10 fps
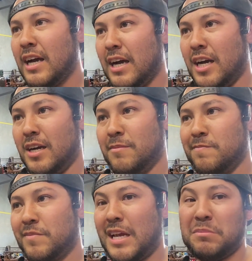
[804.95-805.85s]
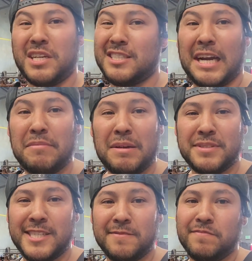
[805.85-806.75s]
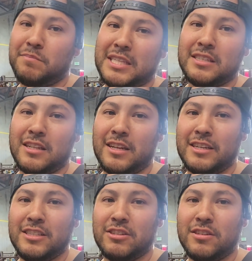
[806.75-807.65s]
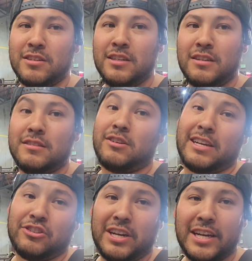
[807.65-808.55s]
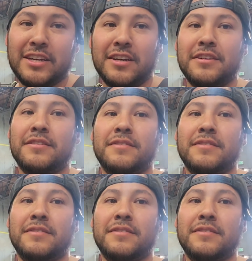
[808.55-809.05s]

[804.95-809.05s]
I'm just gonna time lapse it, make things a lot easier, so I can try to get it done.